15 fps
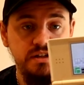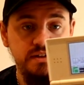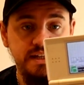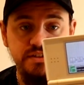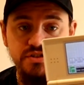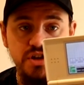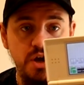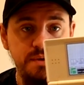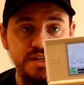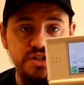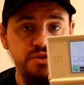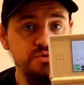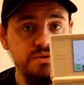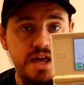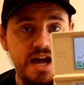There's no
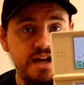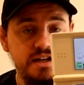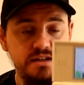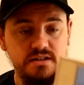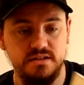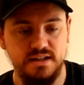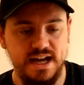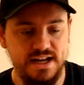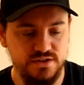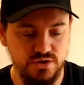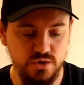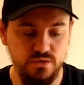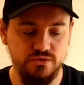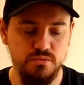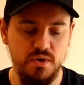issues with that at
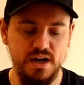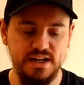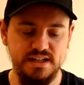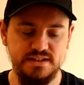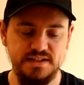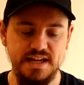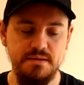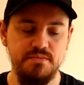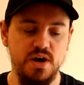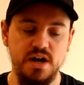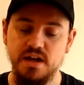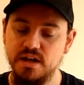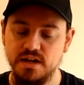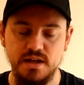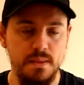all from what I can see,
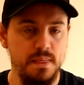but